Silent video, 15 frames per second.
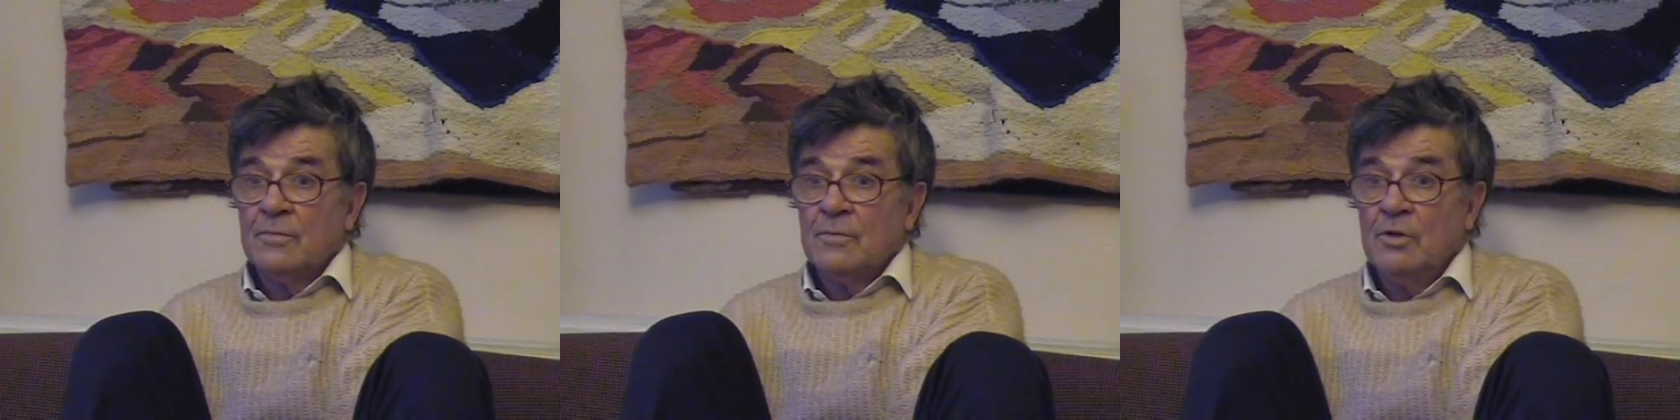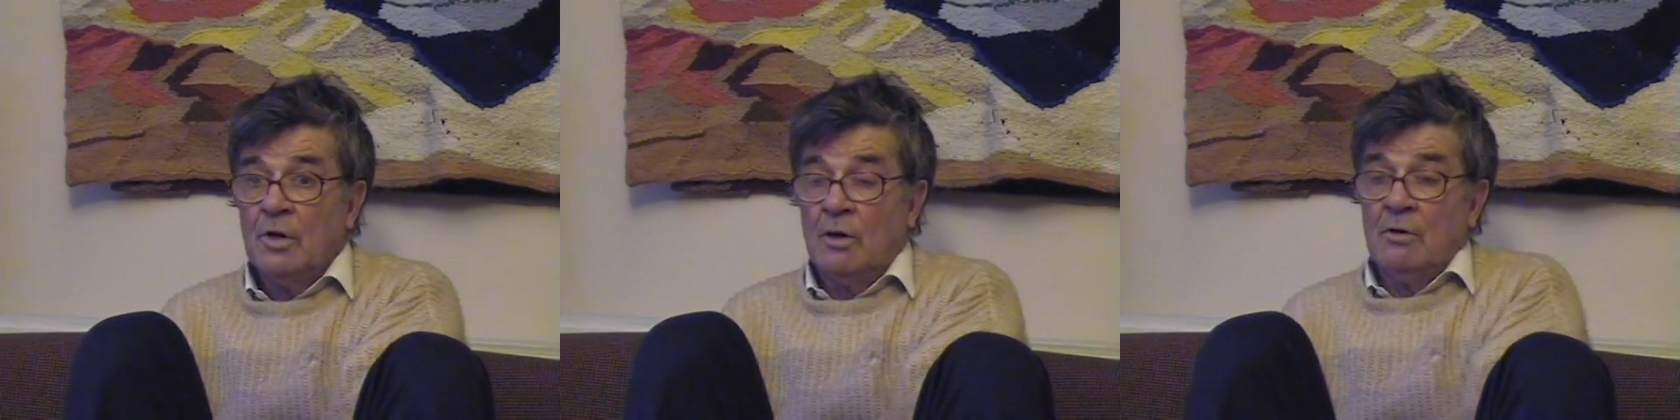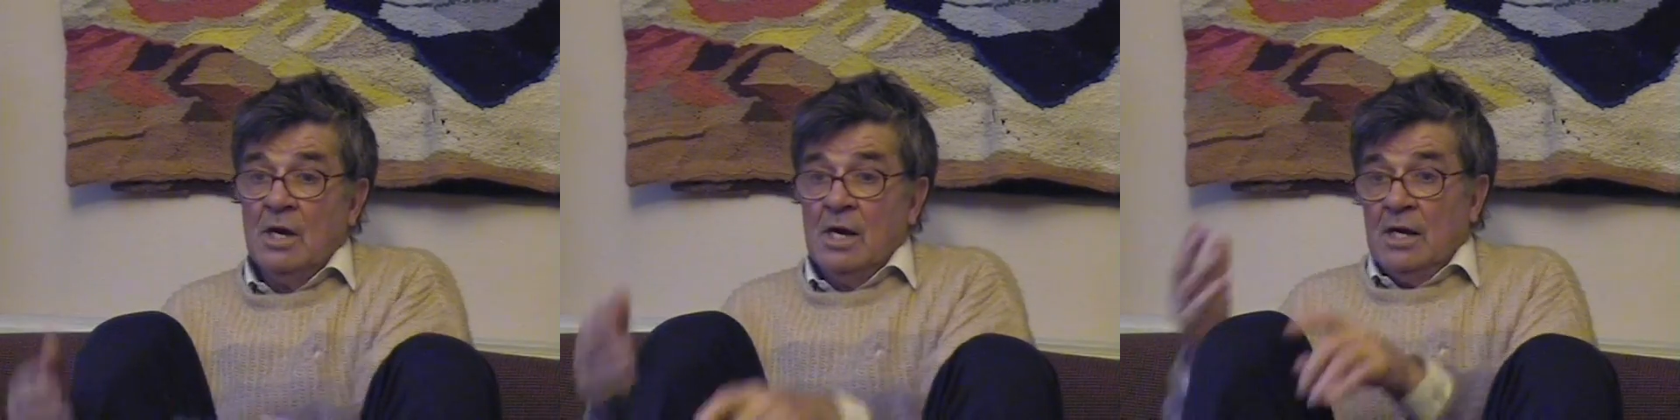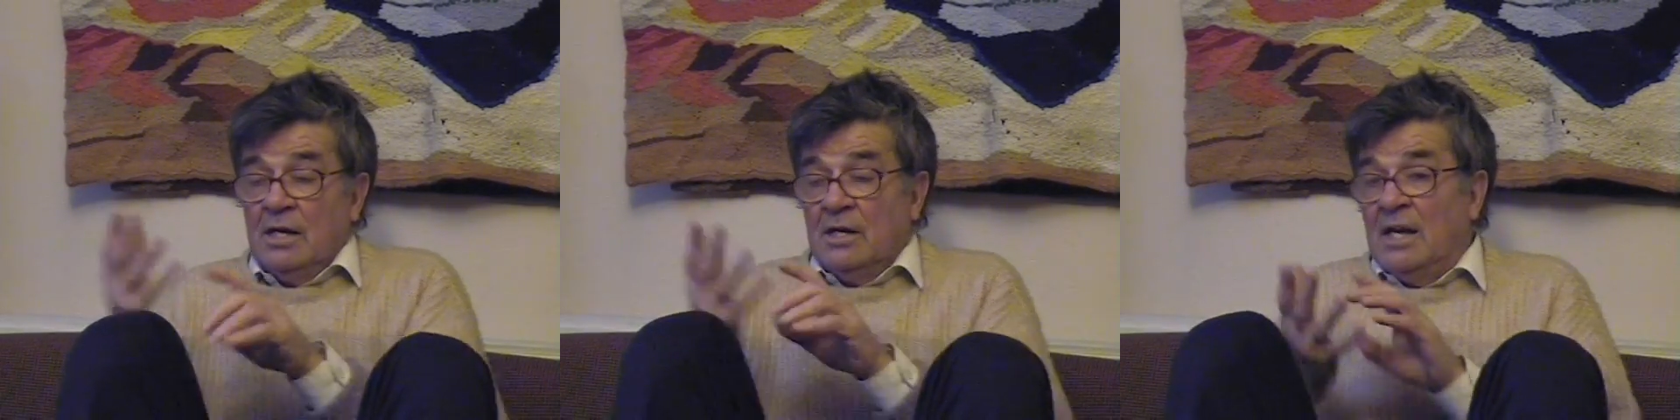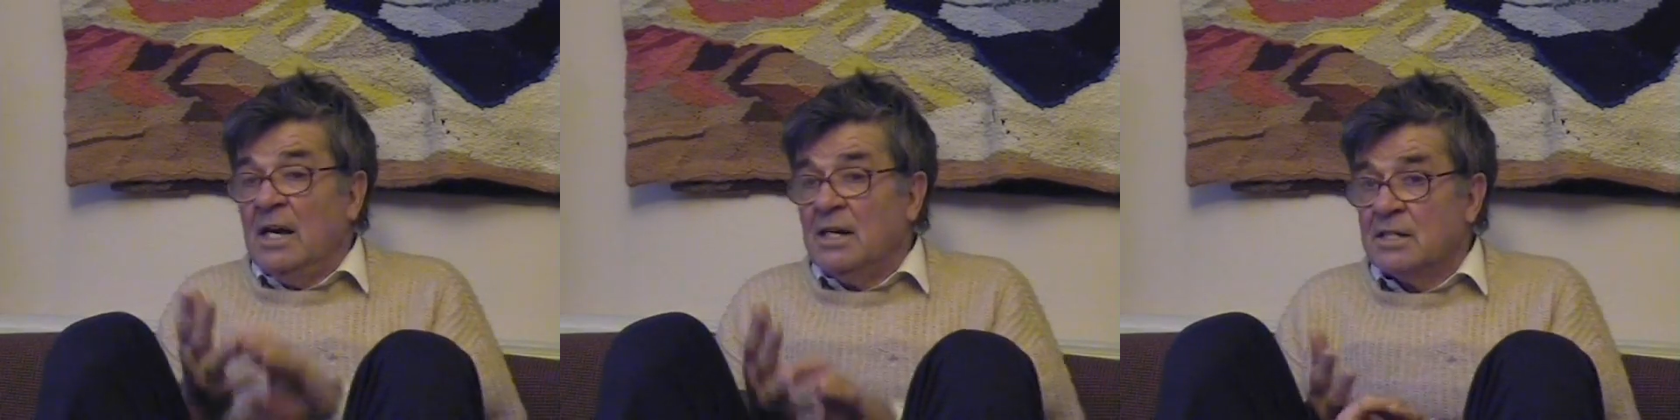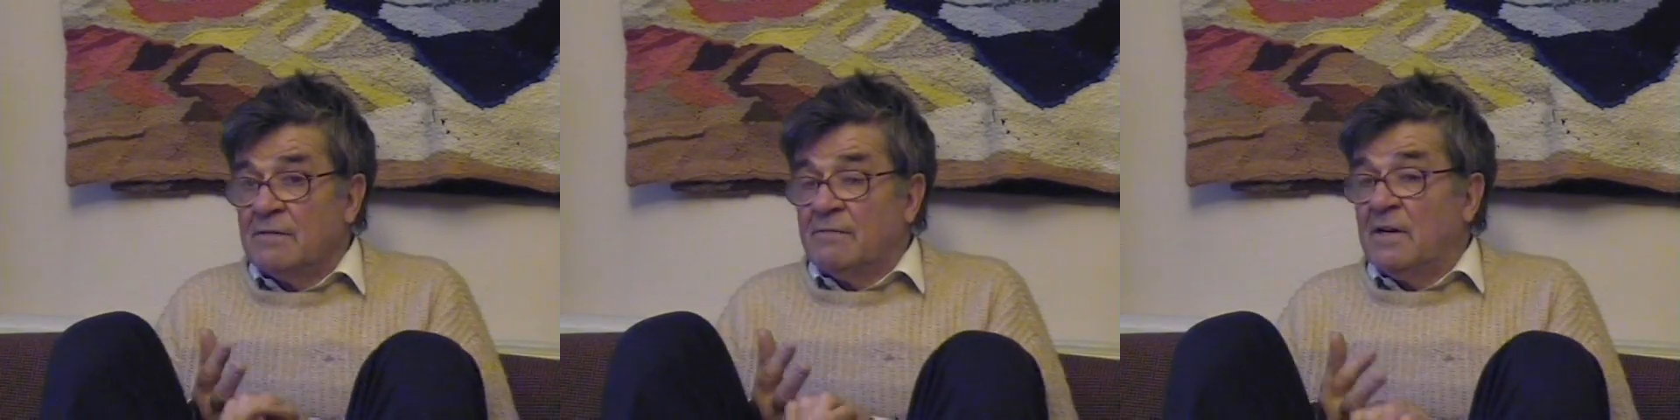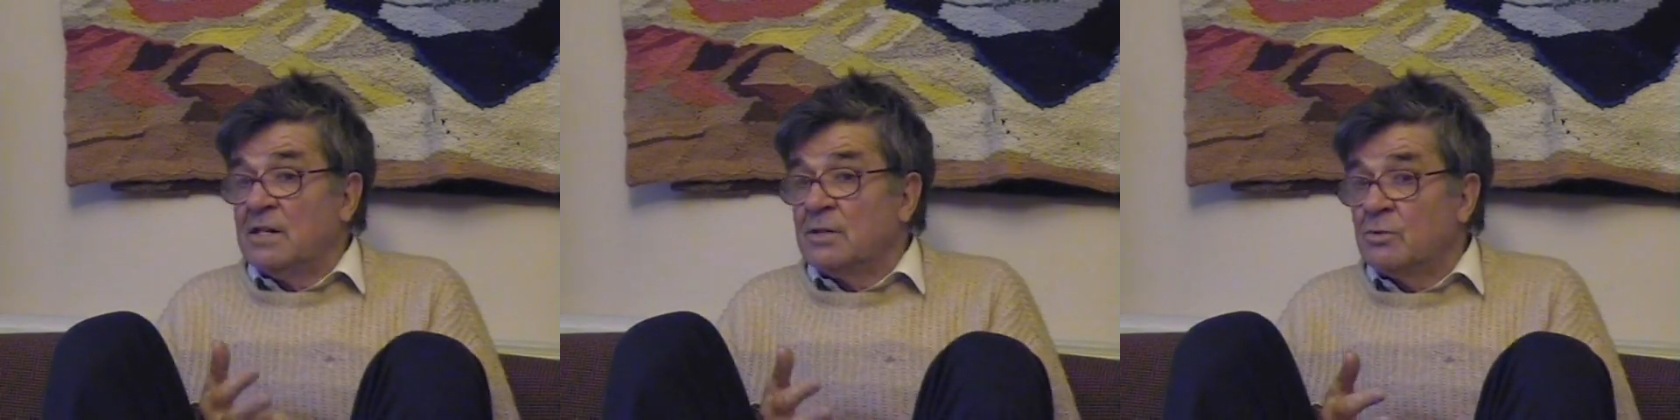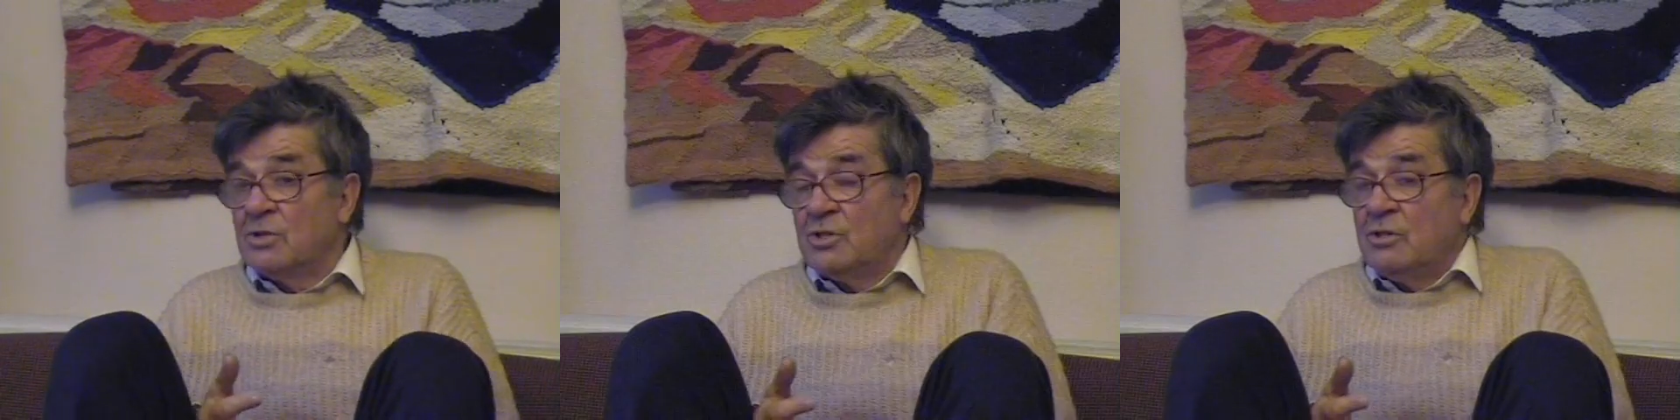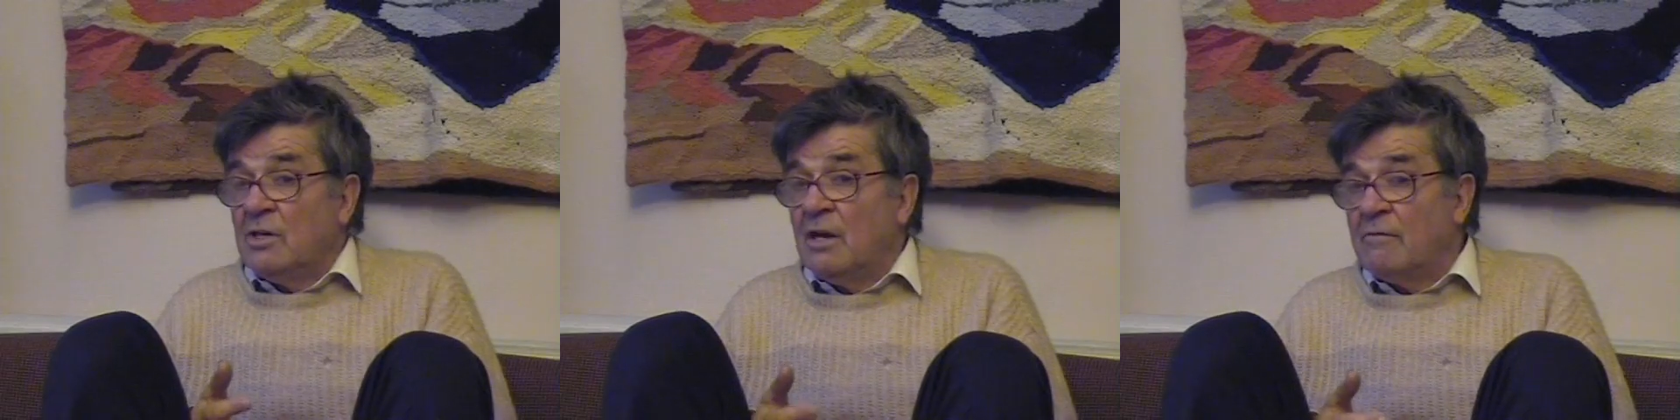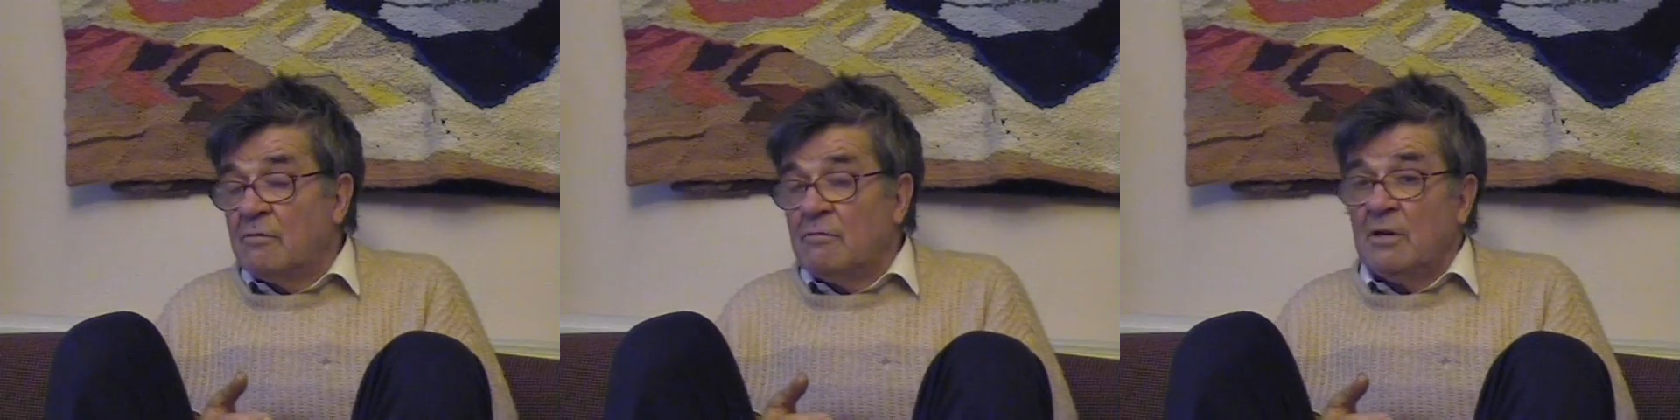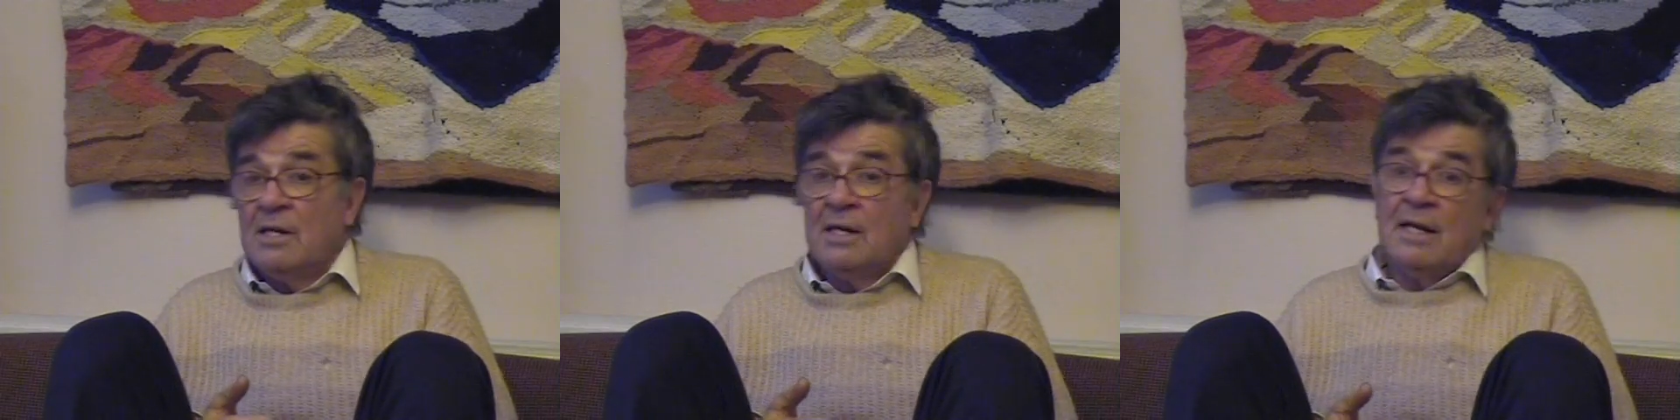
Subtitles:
Your next defence was you'd never read